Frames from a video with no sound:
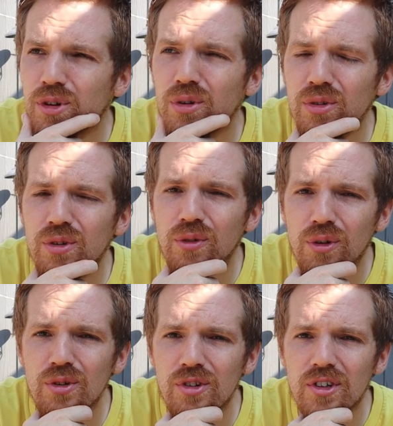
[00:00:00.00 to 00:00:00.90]
chosen to
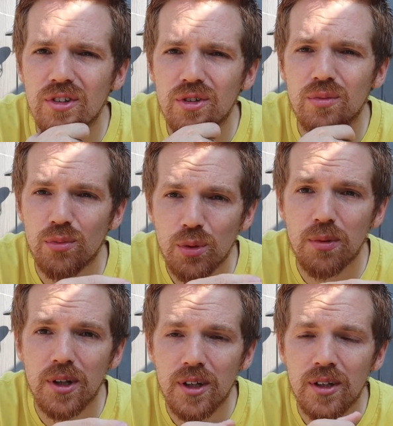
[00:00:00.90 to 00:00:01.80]
follow Jesus
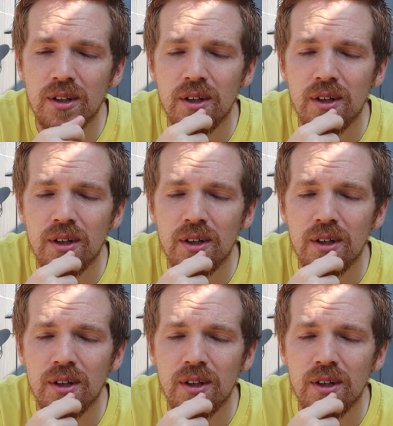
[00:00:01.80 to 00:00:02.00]
properly.